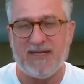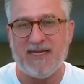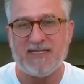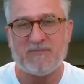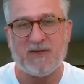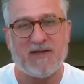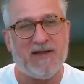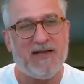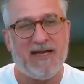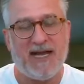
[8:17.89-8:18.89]
That's
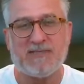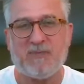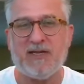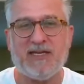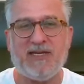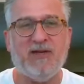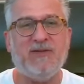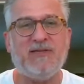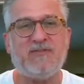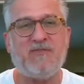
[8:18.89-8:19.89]
pretty
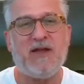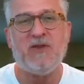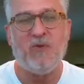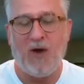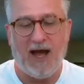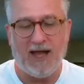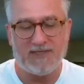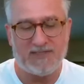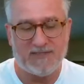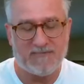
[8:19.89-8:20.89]
cute. It's fun to
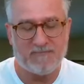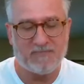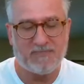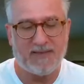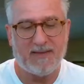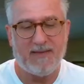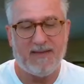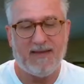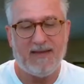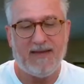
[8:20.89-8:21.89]
watch.
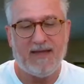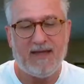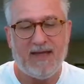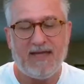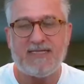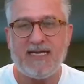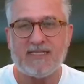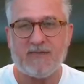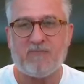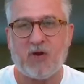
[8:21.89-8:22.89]
It
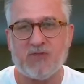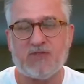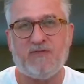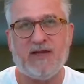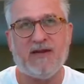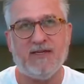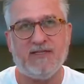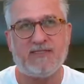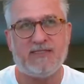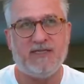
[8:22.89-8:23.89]
takes some
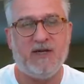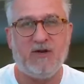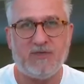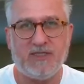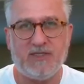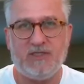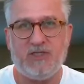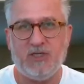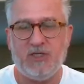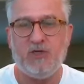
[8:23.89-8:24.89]
perseverance, you know,
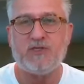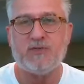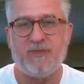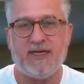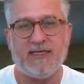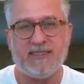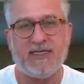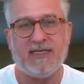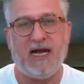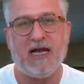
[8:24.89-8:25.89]
to do some things
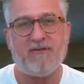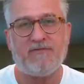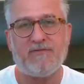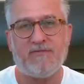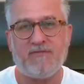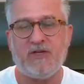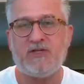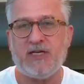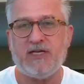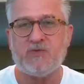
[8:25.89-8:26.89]
in life.
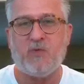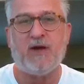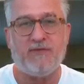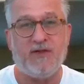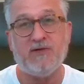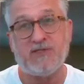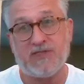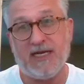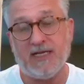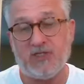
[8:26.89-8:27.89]
Fishing is one of those
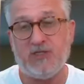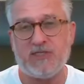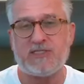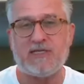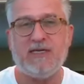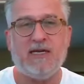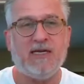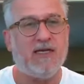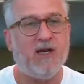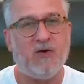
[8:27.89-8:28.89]
things. You just,
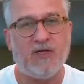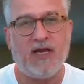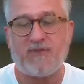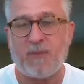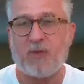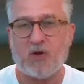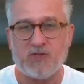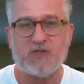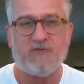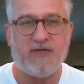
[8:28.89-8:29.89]
you know, you have to
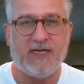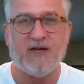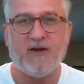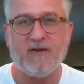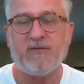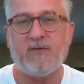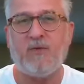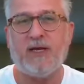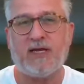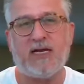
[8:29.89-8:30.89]
persevere
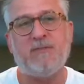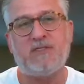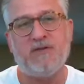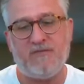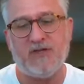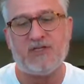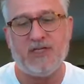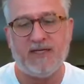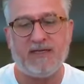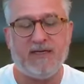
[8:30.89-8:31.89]
when it comes to
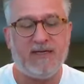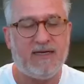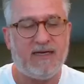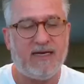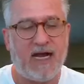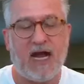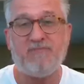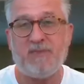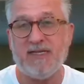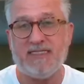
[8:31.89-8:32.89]
fishing.
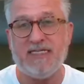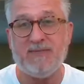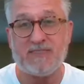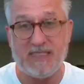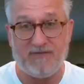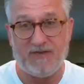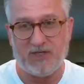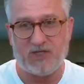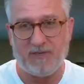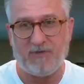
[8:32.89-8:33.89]
I've been deep sea
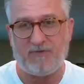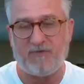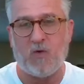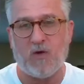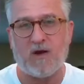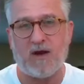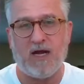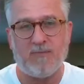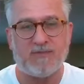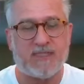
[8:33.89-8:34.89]
fishing before
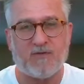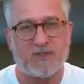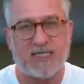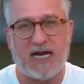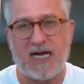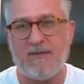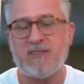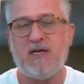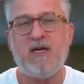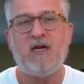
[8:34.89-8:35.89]
several
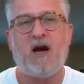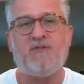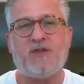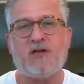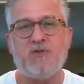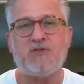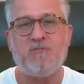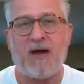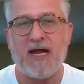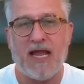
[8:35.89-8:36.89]
times off the coast
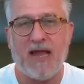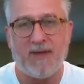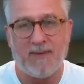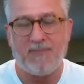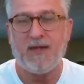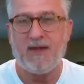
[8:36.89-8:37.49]
of Miami.